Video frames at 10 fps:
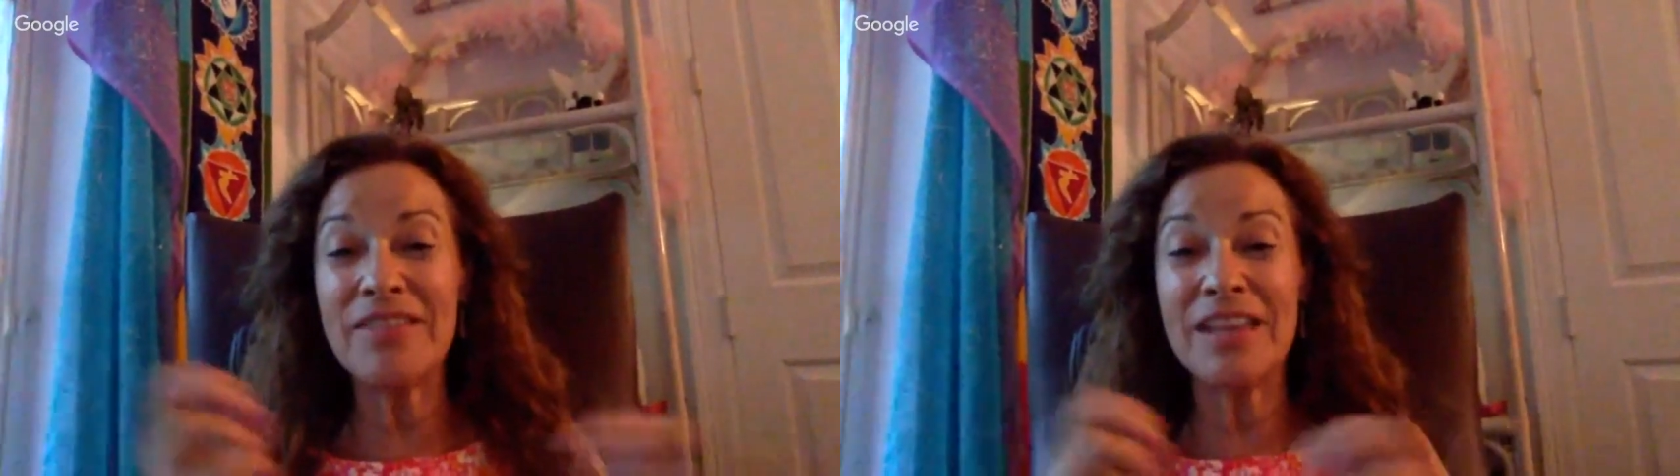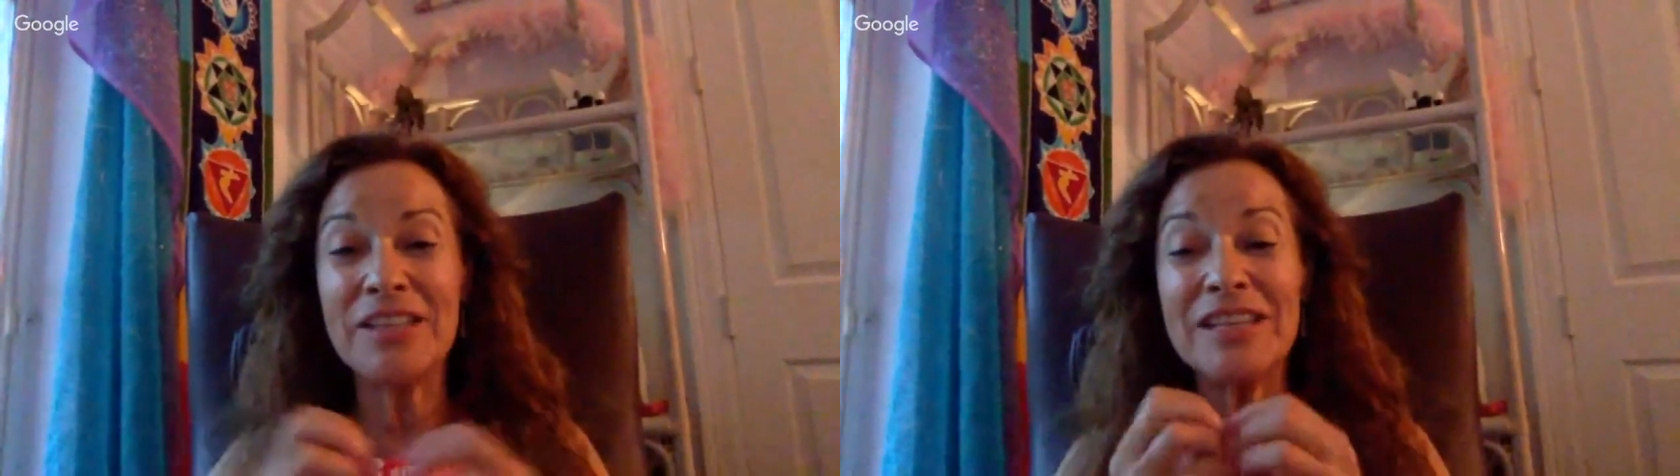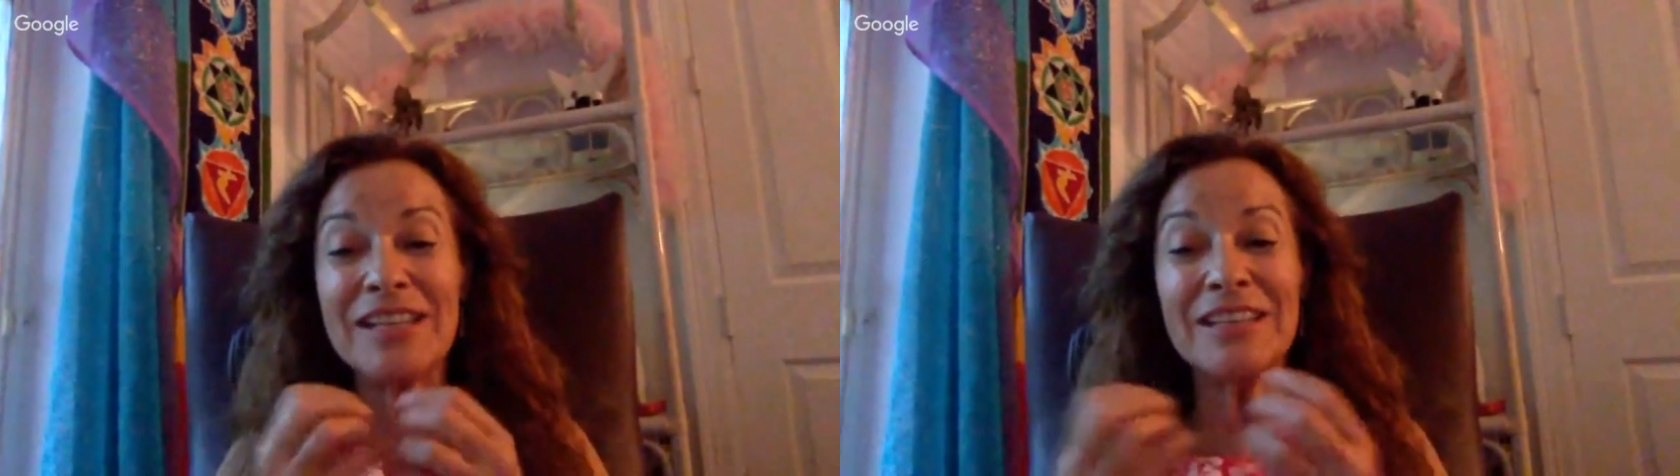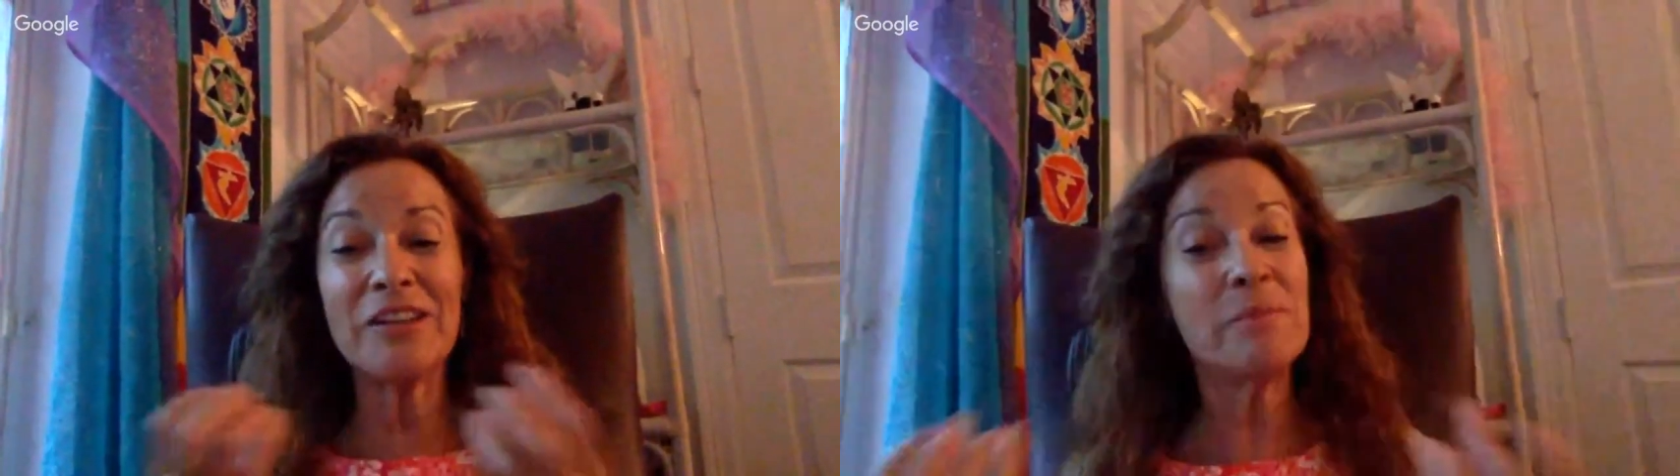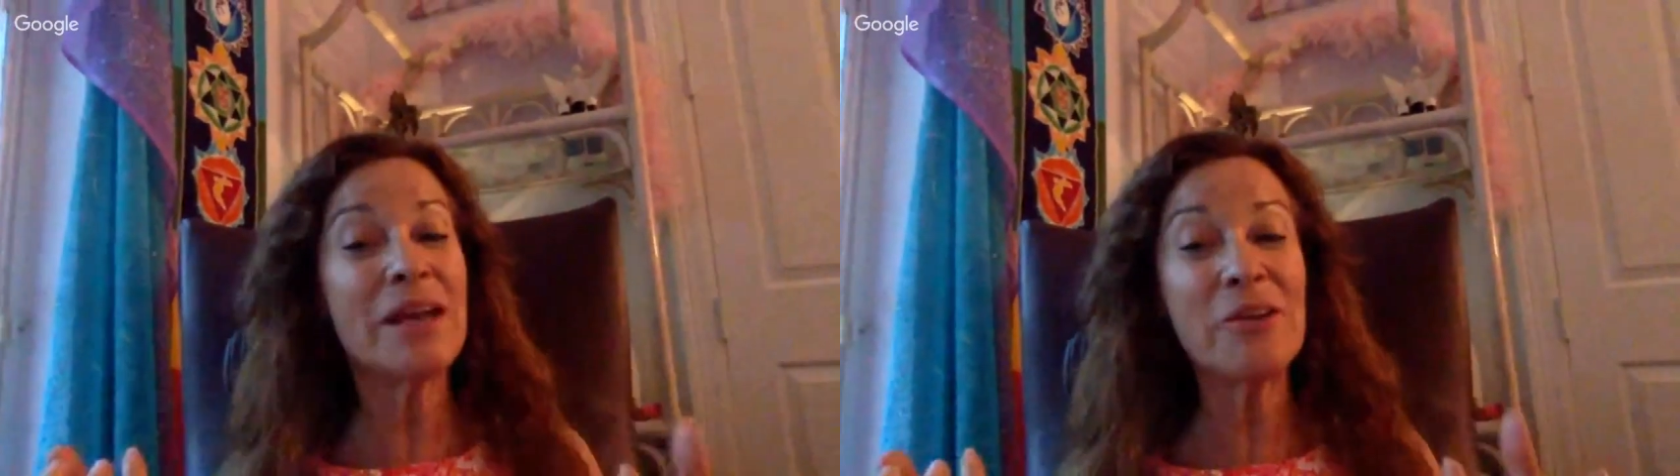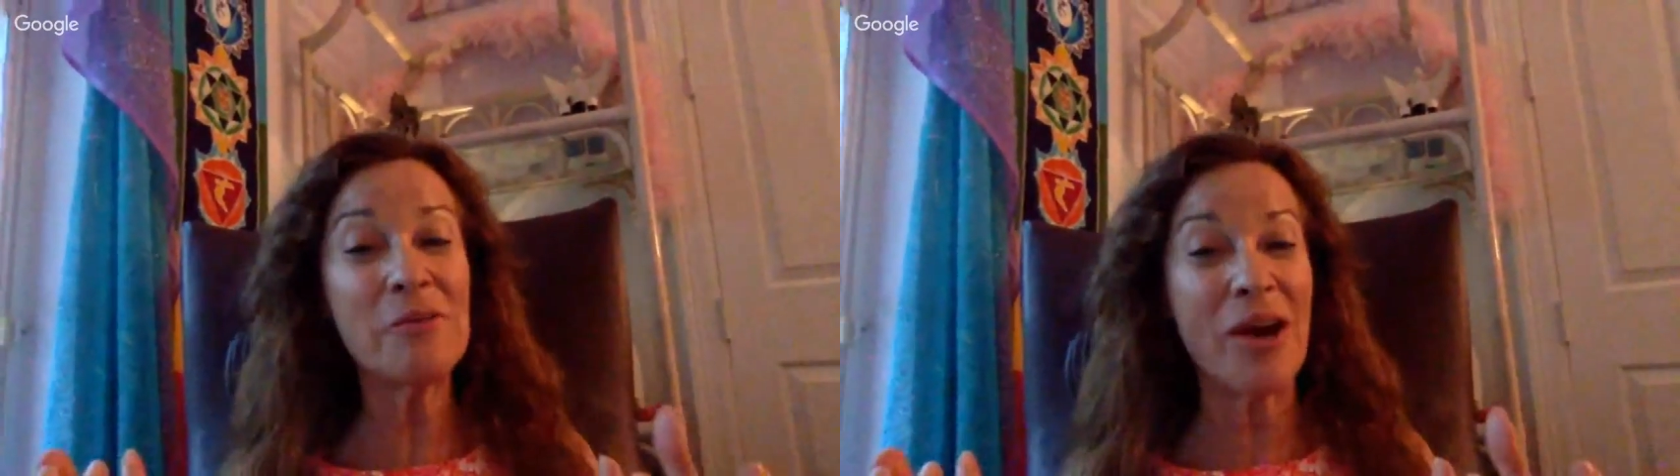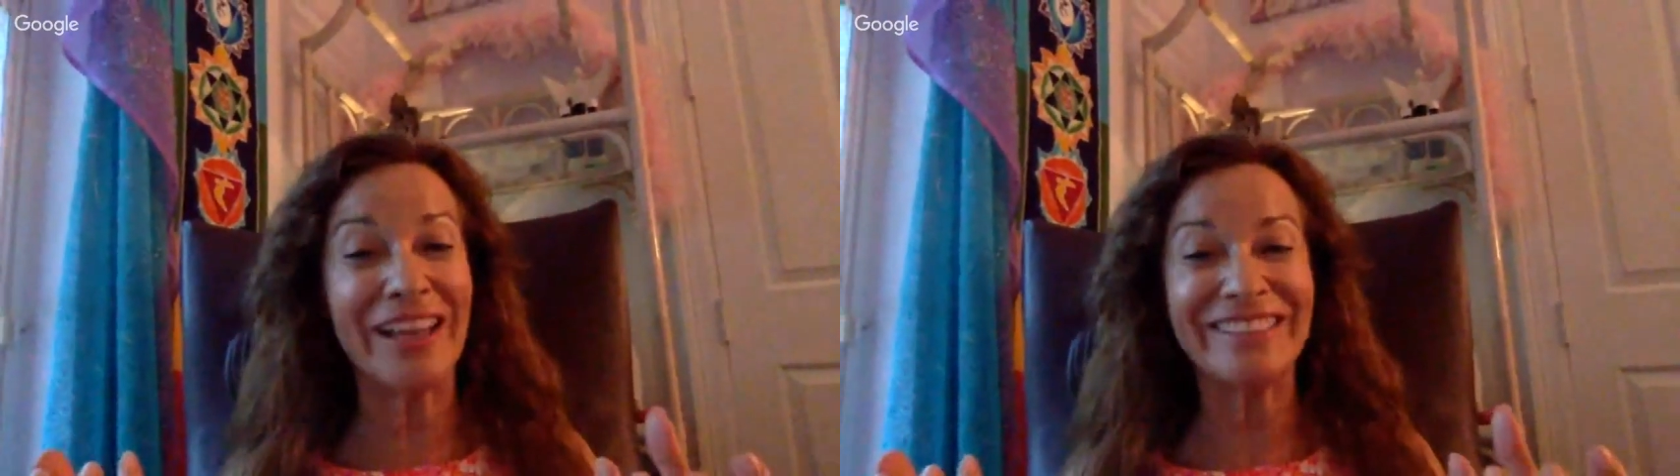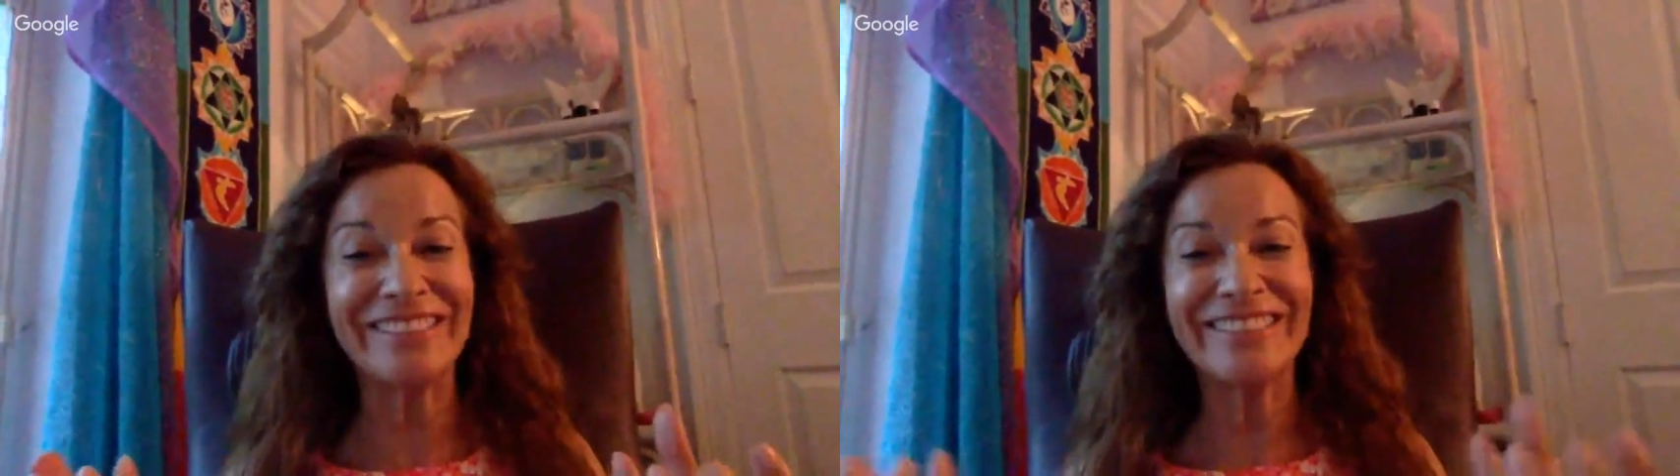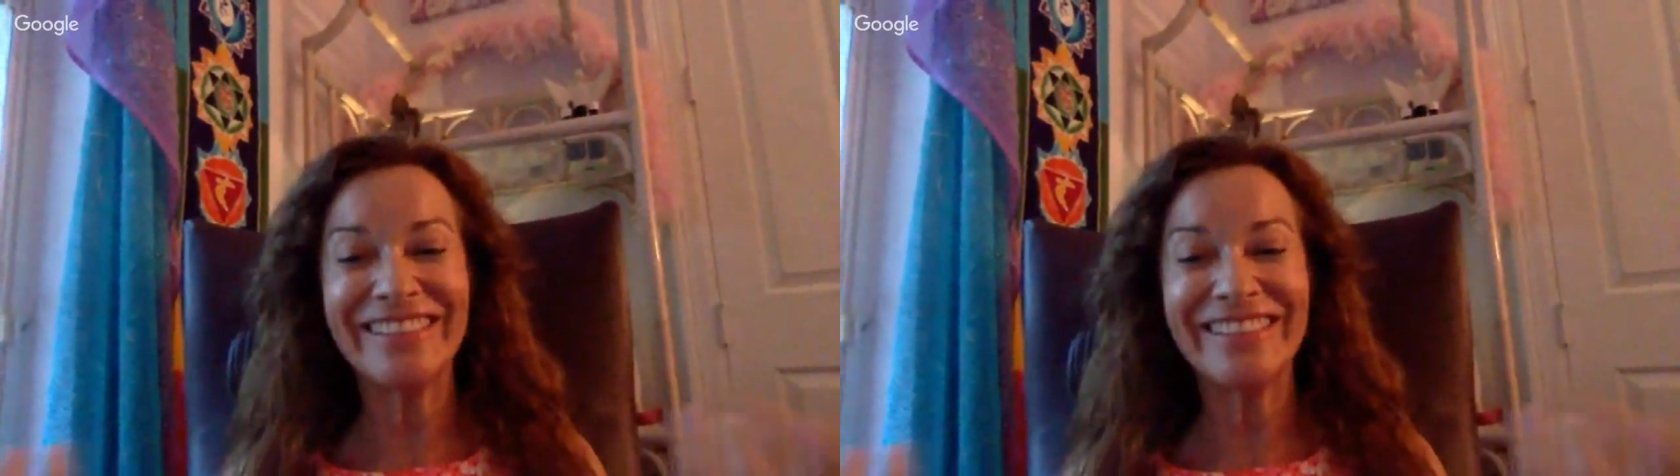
and then you need a little bigger one.